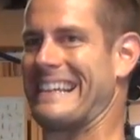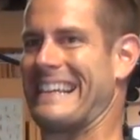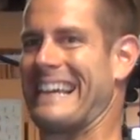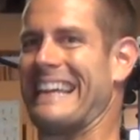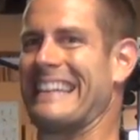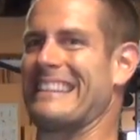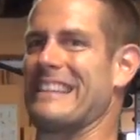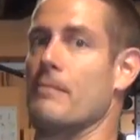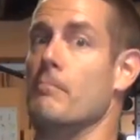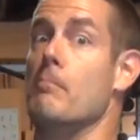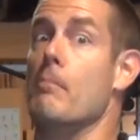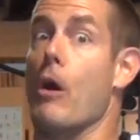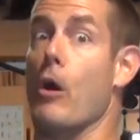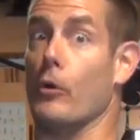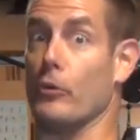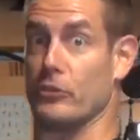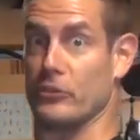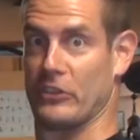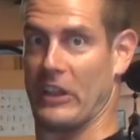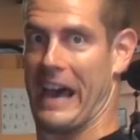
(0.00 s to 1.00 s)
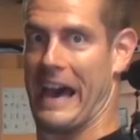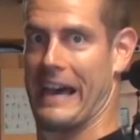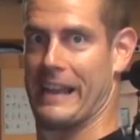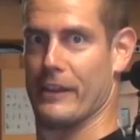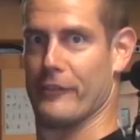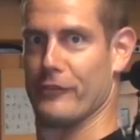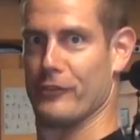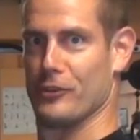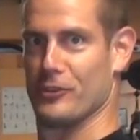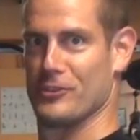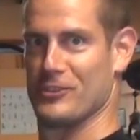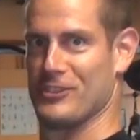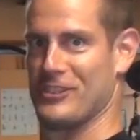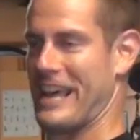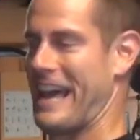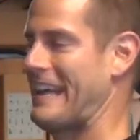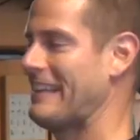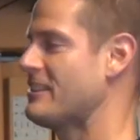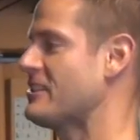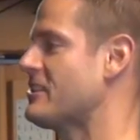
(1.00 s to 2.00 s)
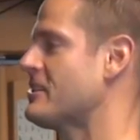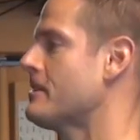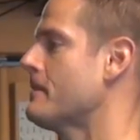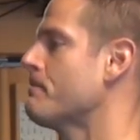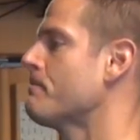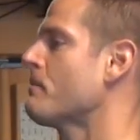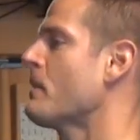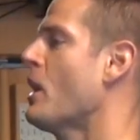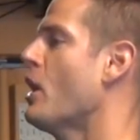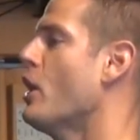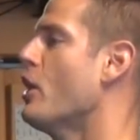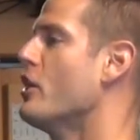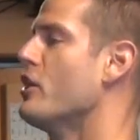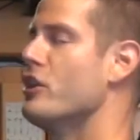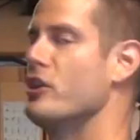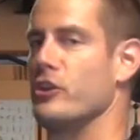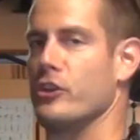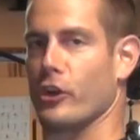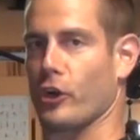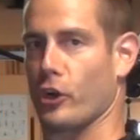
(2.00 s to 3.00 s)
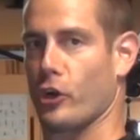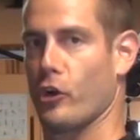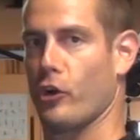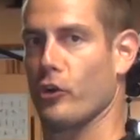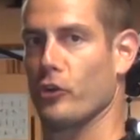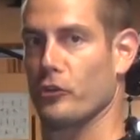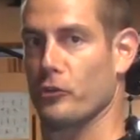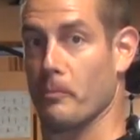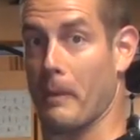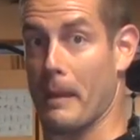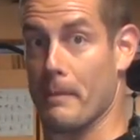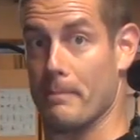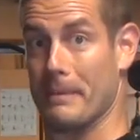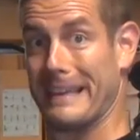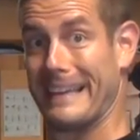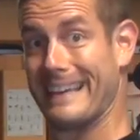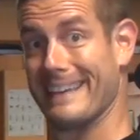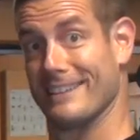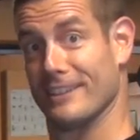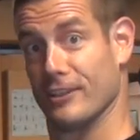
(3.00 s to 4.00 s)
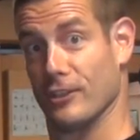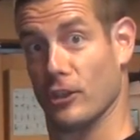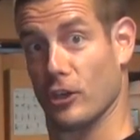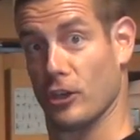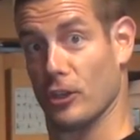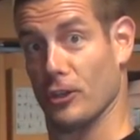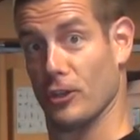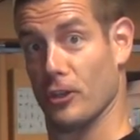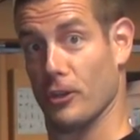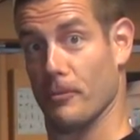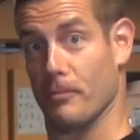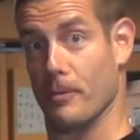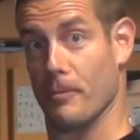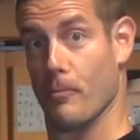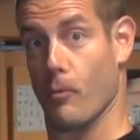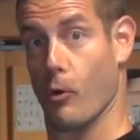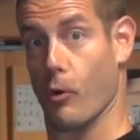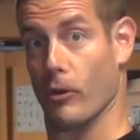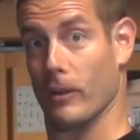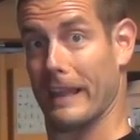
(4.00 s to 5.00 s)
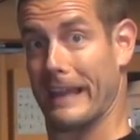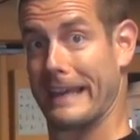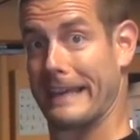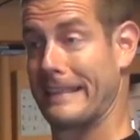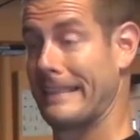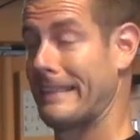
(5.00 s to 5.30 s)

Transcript: get the most out of your sets, your curls might begin to look a little bit more like